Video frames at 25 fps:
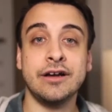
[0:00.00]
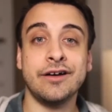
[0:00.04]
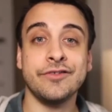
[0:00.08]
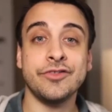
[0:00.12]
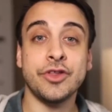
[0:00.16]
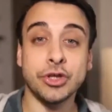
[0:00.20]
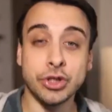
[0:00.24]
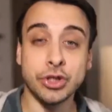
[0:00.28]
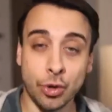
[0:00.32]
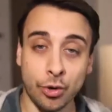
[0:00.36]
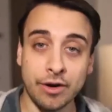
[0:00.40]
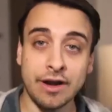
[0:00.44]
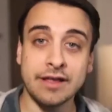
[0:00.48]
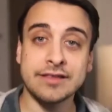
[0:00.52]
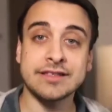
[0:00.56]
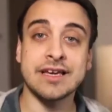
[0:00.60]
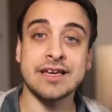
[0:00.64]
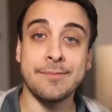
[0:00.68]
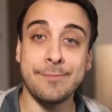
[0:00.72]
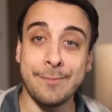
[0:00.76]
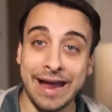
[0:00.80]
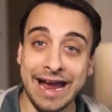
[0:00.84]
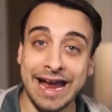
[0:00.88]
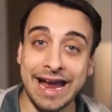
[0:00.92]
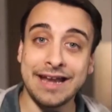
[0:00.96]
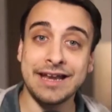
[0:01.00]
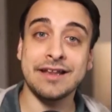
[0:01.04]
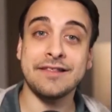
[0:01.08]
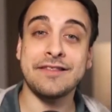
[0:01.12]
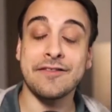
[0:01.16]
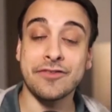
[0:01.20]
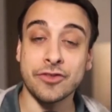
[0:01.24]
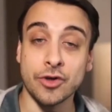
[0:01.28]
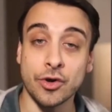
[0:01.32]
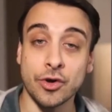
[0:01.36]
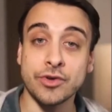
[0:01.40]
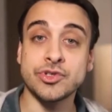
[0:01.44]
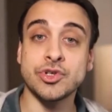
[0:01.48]
the Lord has commanded
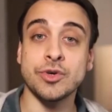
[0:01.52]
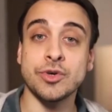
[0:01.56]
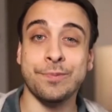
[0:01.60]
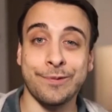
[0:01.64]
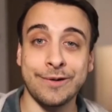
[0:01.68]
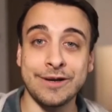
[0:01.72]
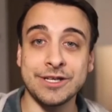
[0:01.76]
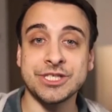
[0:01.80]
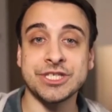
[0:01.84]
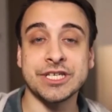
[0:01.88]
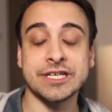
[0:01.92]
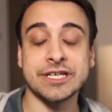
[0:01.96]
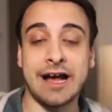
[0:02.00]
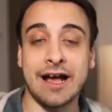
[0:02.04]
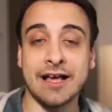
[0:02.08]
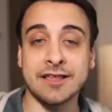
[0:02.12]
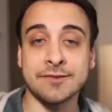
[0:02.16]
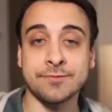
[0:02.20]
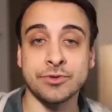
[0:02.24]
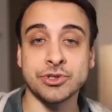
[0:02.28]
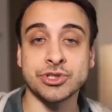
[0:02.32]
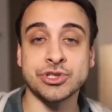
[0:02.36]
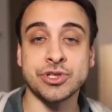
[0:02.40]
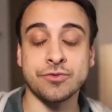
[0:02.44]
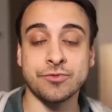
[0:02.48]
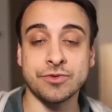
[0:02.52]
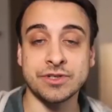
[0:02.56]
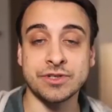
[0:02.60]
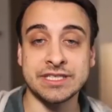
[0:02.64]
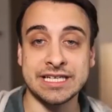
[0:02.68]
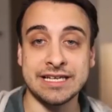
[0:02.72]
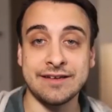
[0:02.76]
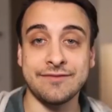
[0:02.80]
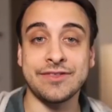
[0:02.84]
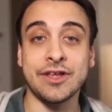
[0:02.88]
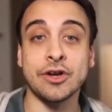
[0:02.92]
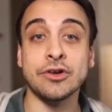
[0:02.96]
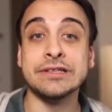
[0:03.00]
that those who preach the gospel should
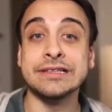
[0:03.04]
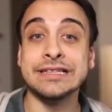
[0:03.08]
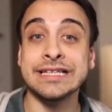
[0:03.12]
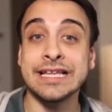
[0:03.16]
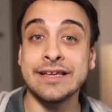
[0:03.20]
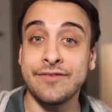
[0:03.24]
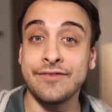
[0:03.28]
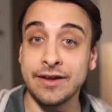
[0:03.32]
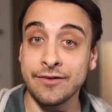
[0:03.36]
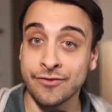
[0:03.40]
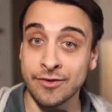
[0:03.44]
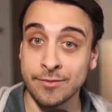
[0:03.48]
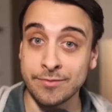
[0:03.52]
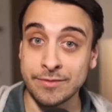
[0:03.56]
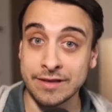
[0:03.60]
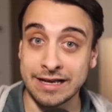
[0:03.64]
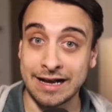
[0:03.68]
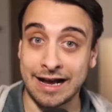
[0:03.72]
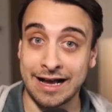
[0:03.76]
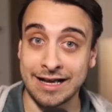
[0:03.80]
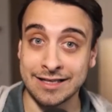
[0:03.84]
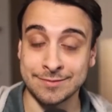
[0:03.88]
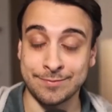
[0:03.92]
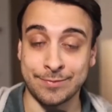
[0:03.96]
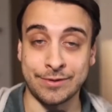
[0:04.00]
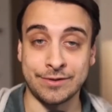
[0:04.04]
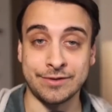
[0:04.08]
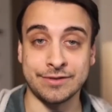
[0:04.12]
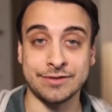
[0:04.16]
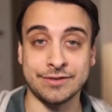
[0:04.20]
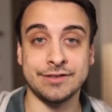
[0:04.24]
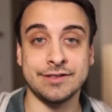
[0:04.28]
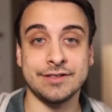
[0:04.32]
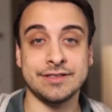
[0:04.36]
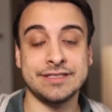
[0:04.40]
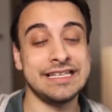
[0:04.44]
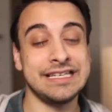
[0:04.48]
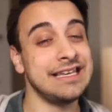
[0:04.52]
receive their living from the gospel.
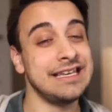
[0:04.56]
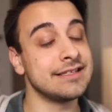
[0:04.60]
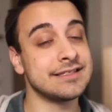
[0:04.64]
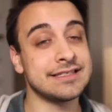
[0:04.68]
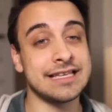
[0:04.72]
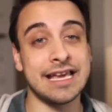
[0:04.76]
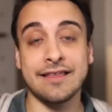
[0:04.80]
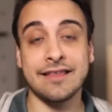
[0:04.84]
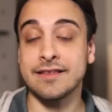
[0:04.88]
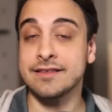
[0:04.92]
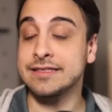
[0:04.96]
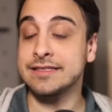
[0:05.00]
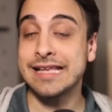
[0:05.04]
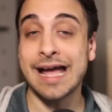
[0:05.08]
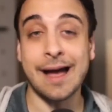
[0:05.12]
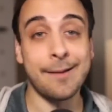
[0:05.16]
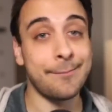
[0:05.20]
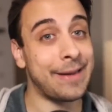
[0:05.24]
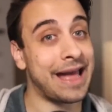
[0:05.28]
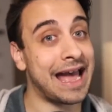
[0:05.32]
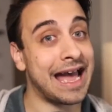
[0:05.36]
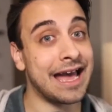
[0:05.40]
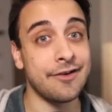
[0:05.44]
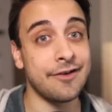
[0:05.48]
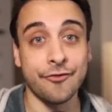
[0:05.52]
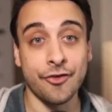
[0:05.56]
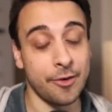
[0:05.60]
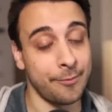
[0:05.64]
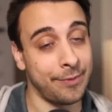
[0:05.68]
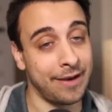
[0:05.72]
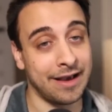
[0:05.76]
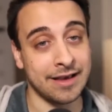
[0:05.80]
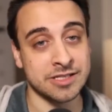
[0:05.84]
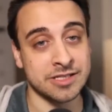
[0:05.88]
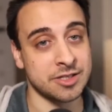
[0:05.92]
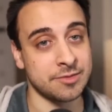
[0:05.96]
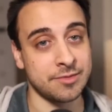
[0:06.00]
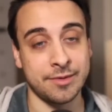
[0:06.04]
See, he's saying it's not bad for a
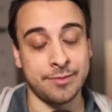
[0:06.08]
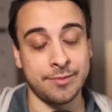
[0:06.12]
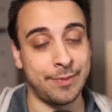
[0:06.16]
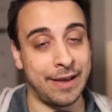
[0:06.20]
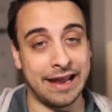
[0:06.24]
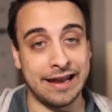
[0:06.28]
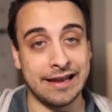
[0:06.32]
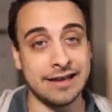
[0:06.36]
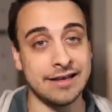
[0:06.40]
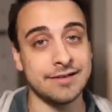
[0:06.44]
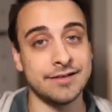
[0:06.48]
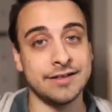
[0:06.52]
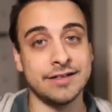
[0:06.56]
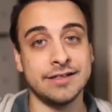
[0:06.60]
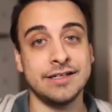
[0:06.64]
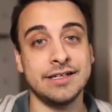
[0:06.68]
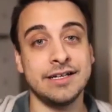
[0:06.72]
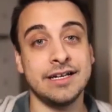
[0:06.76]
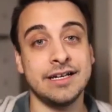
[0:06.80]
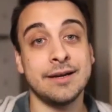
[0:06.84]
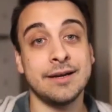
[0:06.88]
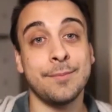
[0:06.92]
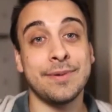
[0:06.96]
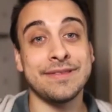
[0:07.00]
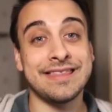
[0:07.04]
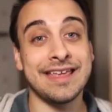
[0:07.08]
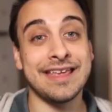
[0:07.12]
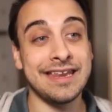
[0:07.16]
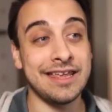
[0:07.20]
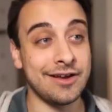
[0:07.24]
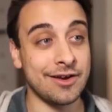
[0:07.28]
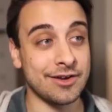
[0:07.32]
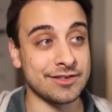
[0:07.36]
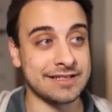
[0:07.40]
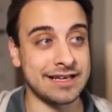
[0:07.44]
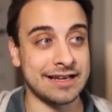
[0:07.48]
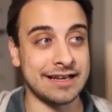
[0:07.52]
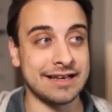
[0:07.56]
pastor to be paid, but then he
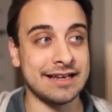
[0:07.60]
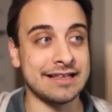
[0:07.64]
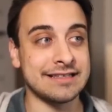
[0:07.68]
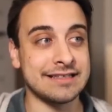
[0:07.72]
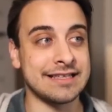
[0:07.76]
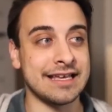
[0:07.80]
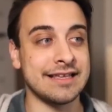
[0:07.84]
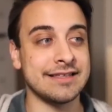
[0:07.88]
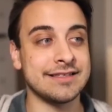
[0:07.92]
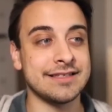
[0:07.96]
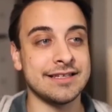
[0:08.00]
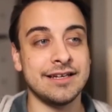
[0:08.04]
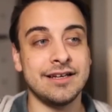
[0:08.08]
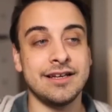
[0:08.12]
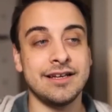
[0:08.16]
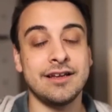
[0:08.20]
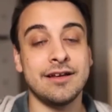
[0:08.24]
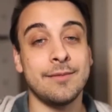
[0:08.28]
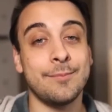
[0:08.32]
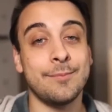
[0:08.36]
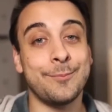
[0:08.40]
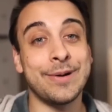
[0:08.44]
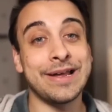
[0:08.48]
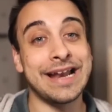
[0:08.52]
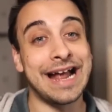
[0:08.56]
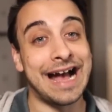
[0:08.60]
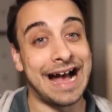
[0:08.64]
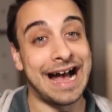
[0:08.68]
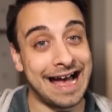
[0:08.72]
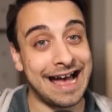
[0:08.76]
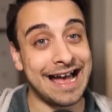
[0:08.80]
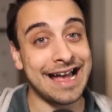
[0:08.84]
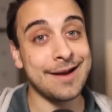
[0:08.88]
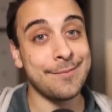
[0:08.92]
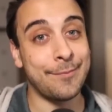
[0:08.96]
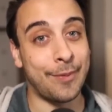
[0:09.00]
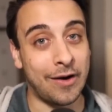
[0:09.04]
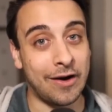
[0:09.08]
goes on and he says, but
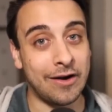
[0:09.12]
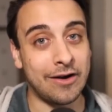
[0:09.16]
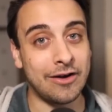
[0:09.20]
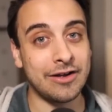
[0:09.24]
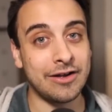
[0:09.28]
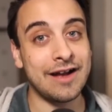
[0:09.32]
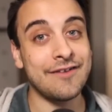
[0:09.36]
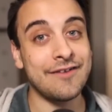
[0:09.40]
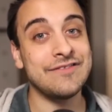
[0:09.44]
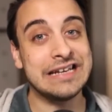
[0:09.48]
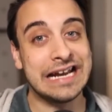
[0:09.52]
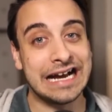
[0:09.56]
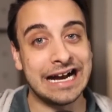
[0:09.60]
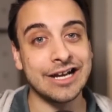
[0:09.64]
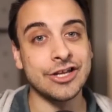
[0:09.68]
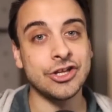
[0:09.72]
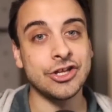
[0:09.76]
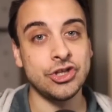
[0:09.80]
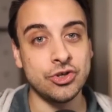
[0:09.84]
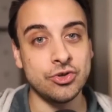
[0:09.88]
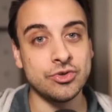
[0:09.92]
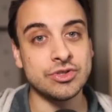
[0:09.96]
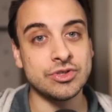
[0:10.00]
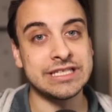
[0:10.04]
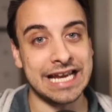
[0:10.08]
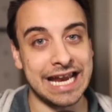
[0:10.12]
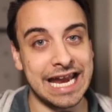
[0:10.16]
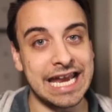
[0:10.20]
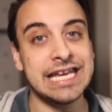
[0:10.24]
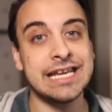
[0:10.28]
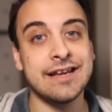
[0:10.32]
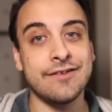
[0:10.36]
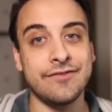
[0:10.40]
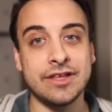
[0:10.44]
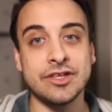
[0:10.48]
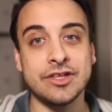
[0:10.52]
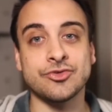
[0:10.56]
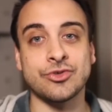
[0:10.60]
I, Paul, have not used
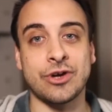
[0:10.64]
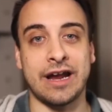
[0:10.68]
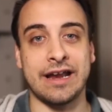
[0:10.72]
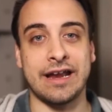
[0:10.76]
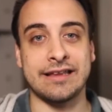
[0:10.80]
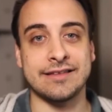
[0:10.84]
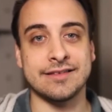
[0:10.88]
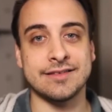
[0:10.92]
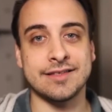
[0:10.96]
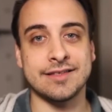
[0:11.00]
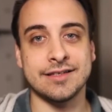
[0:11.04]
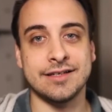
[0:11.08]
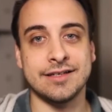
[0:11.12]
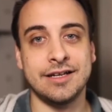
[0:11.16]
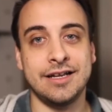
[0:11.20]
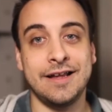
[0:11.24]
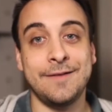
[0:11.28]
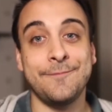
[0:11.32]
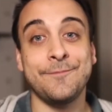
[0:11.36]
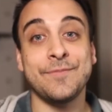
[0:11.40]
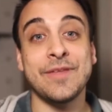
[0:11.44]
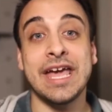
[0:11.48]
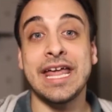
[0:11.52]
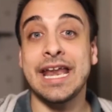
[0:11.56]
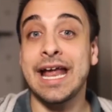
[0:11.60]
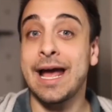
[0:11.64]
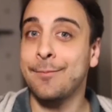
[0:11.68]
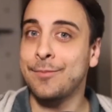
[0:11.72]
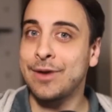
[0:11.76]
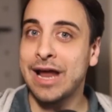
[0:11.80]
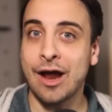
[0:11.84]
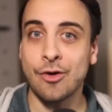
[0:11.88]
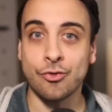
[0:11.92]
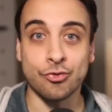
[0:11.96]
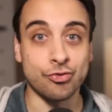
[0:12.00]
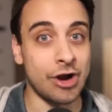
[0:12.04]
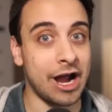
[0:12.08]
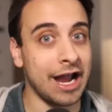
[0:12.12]
any of these rights, and I'm
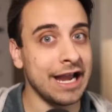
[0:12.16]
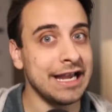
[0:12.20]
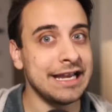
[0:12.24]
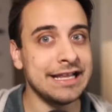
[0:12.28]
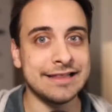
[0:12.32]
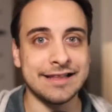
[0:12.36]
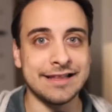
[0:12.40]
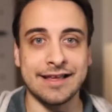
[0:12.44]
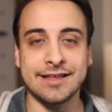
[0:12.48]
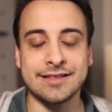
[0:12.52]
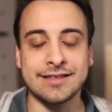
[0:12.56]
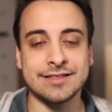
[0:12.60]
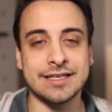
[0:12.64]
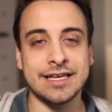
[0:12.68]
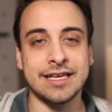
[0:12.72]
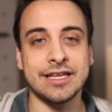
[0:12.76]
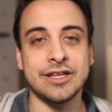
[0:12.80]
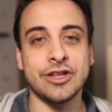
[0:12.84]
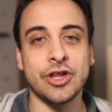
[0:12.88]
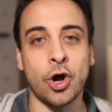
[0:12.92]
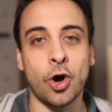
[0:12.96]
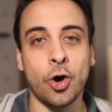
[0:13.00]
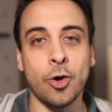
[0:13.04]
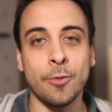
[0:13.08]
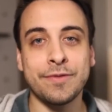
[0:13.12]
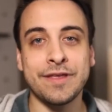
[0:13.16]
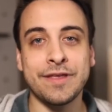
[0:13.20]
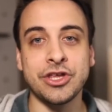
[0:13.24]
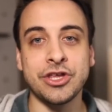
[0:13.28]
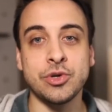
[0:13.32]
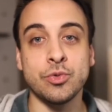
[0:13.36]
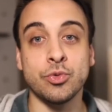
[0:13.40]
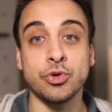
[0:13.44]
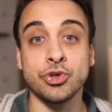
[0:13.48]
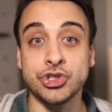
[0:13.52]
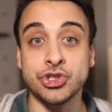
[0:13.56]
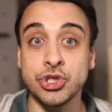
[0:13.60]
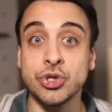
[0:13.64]
not writing this in the hope that
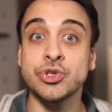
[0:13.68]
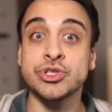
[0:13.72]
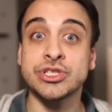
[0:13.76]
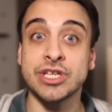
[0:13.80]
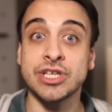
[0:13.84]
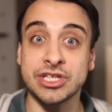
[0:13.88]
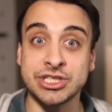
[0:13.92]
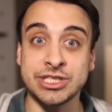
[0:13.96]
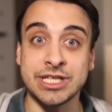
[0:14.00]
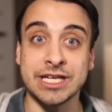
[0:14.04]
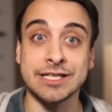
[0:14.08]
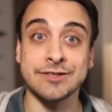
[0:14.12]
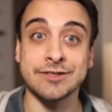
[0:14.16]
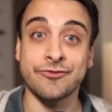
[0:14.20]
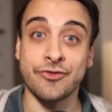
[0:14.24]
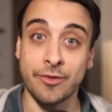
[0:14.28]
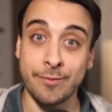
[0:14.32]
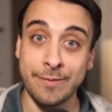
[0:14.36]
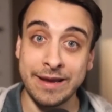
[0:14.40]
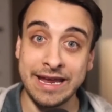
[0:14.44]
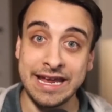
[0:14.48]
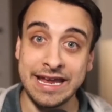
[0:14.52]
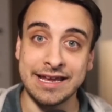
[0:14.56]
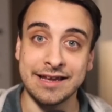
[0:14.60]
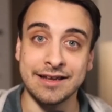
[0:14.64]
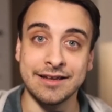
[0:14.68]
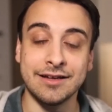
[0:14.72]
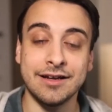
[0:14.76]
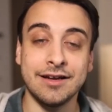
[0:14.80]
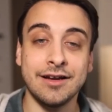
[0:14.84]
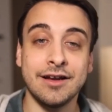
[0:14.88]
you will do such things for me.